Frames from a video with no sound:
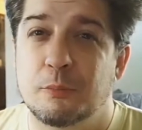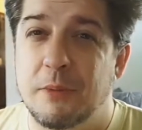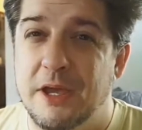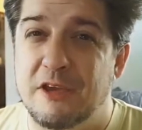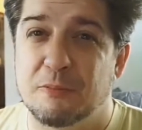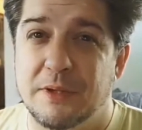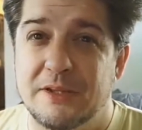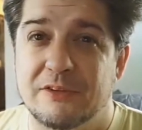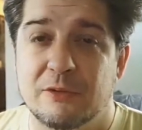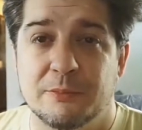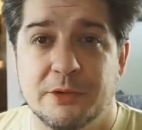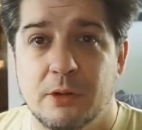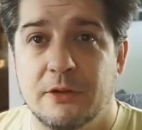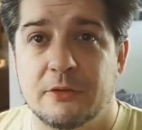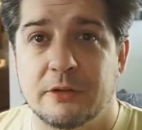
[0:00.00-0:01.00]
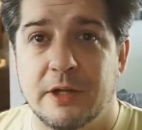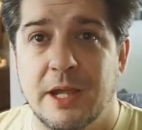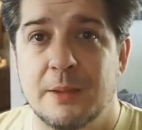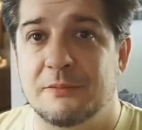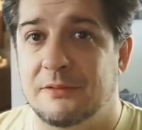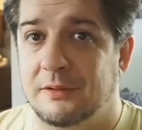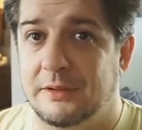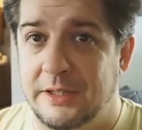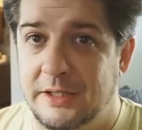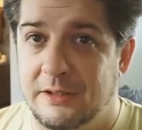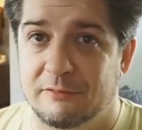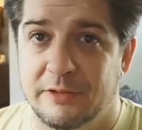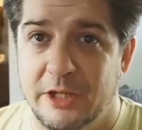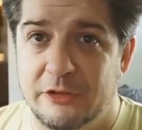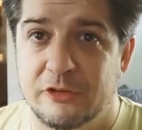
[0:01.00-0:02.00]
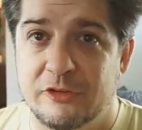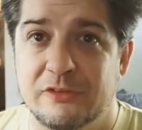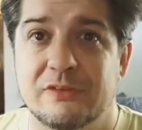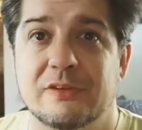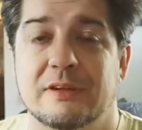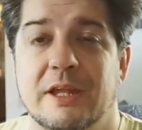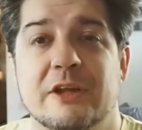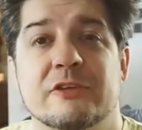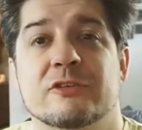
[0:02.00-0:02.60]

You may have played some of their other games in League of Legends,